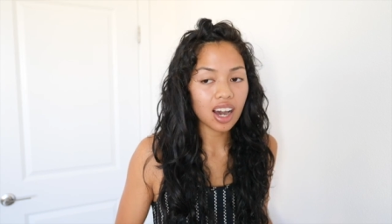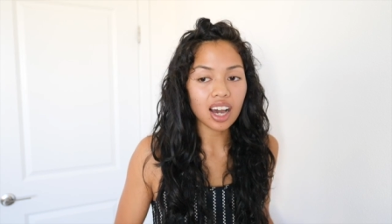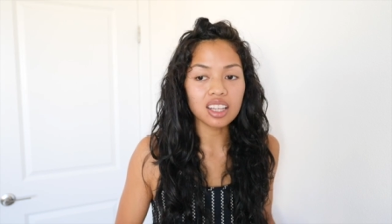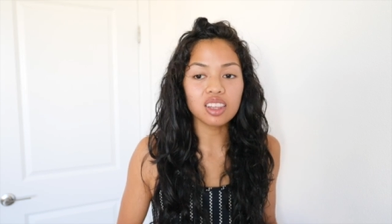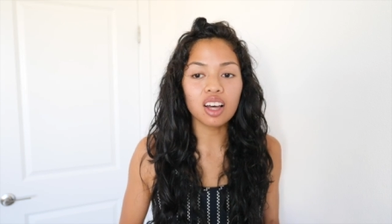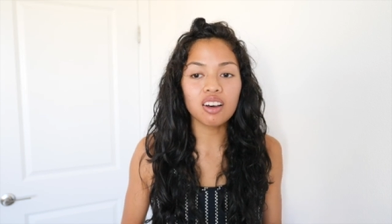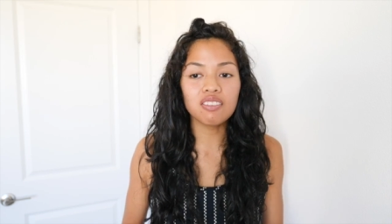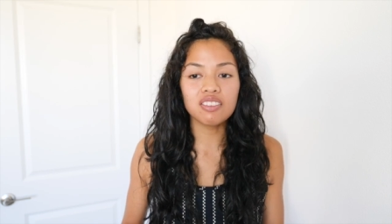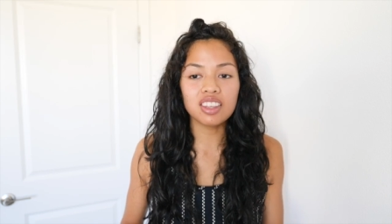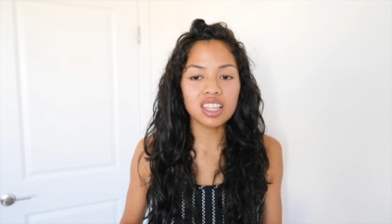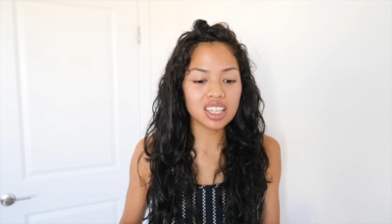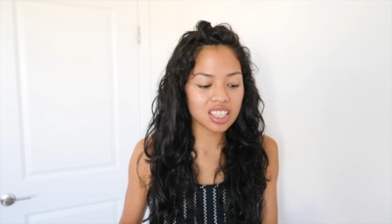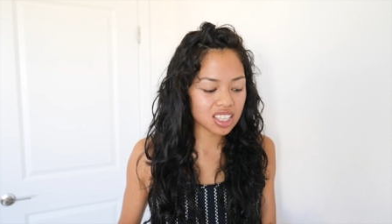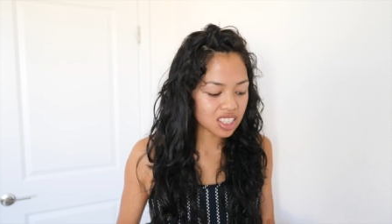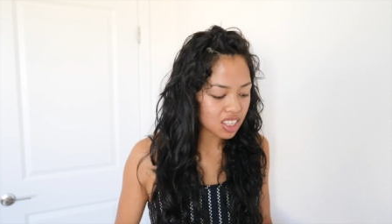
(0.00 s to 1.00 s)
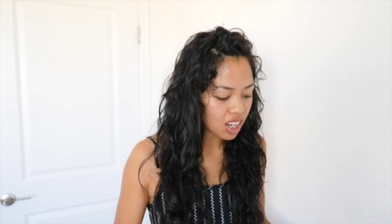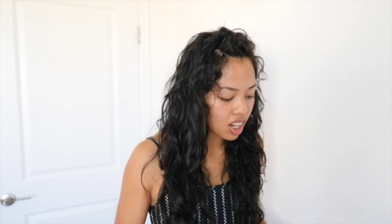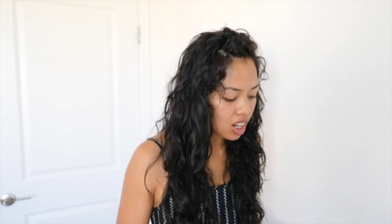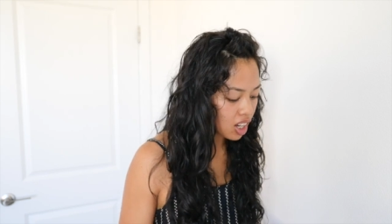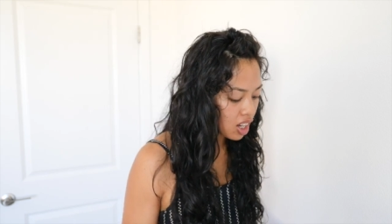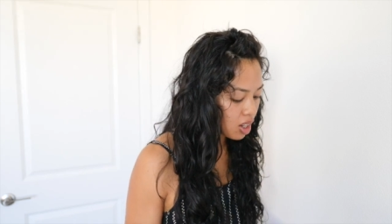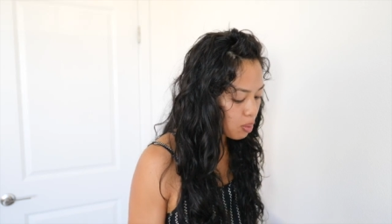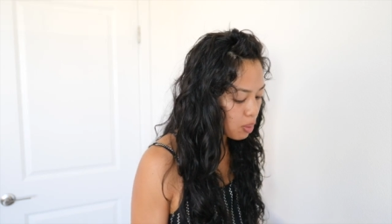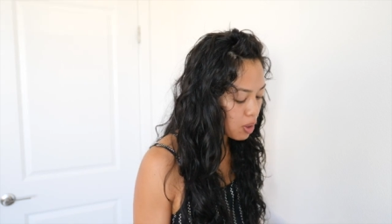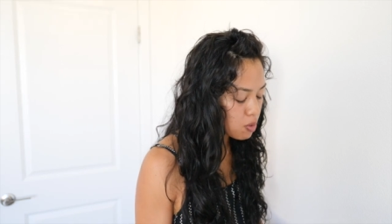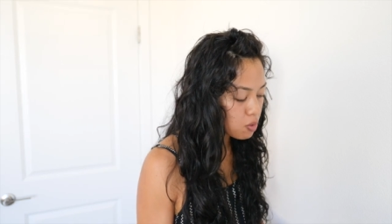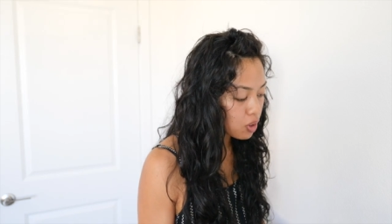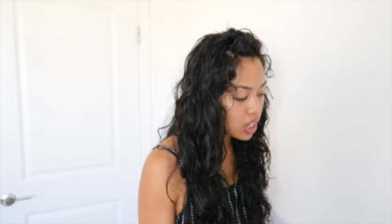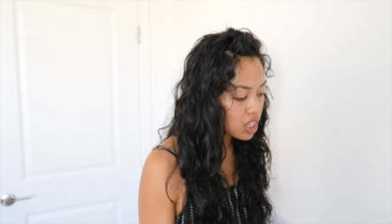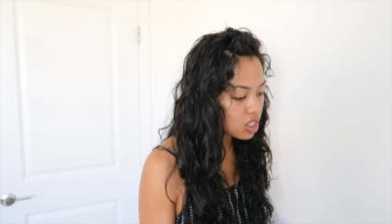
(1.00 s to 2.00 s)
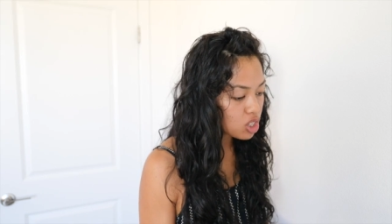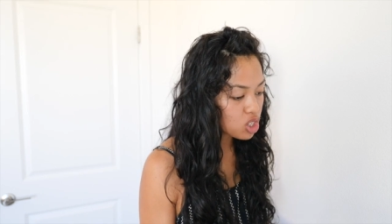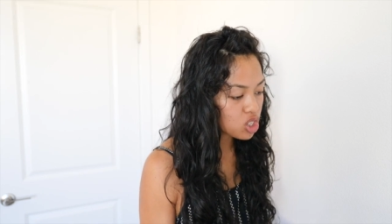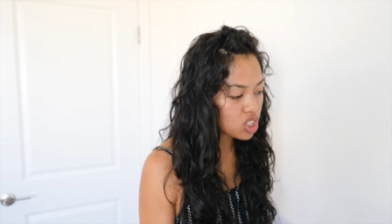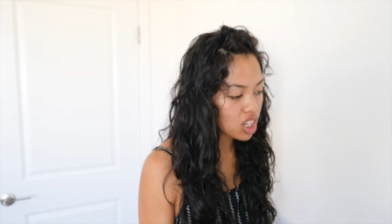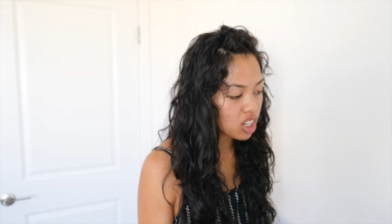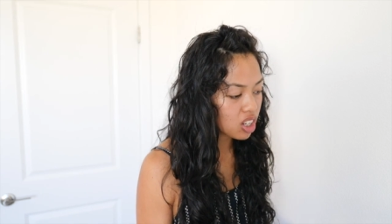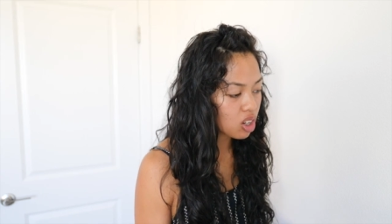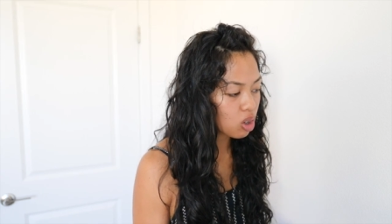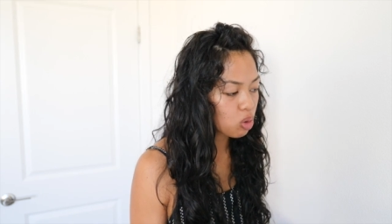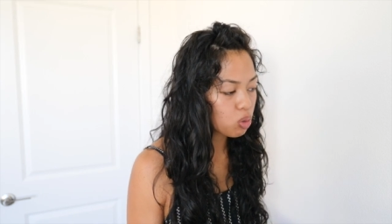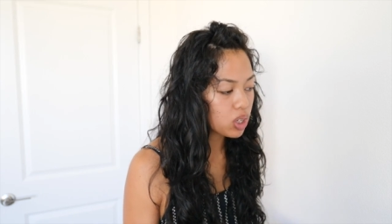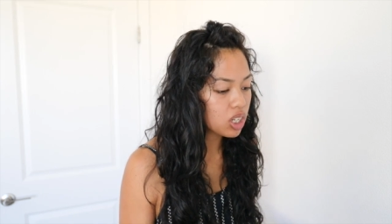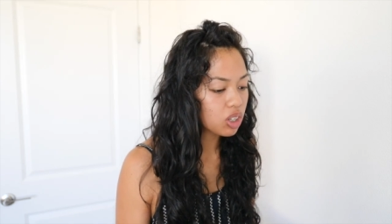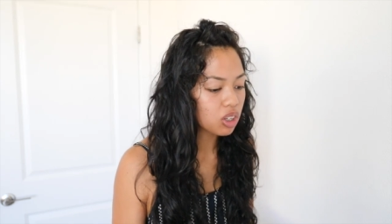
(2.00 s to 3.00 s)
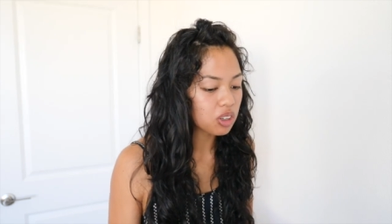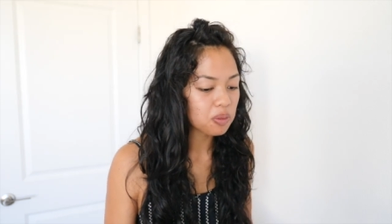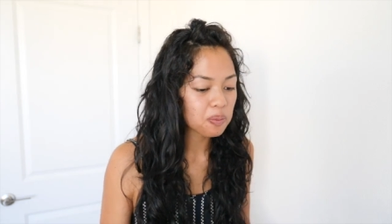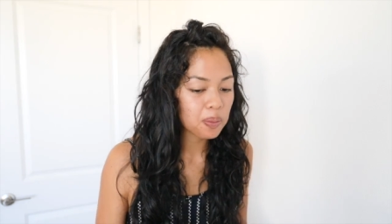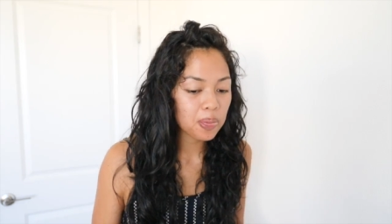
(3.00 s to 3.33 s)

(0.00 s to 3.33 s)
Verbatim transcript: I love this, uh, my friend shared a reel,